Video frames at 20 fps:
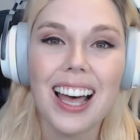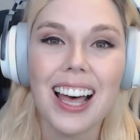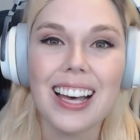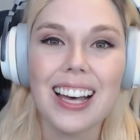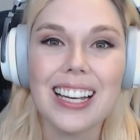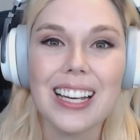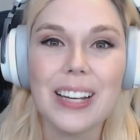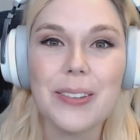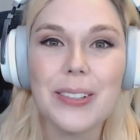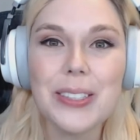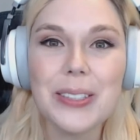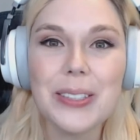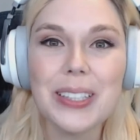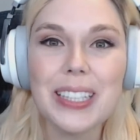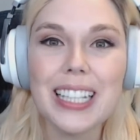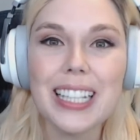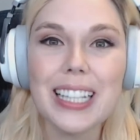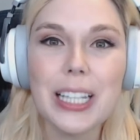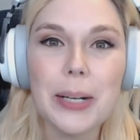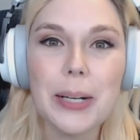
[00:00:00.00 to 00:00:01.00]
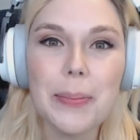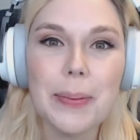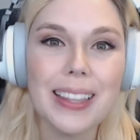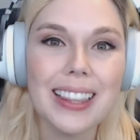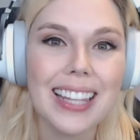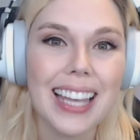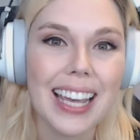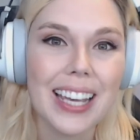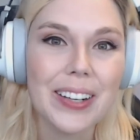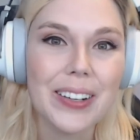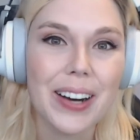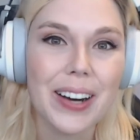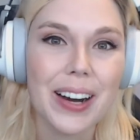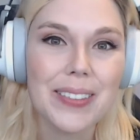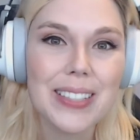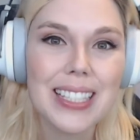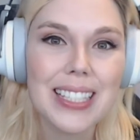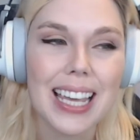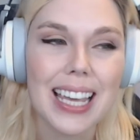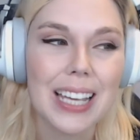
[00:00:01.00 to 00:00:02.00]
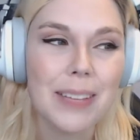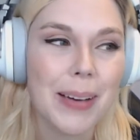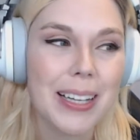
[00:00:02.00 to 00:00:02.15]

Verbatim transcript: Uh, it was only a little bit later, I would say,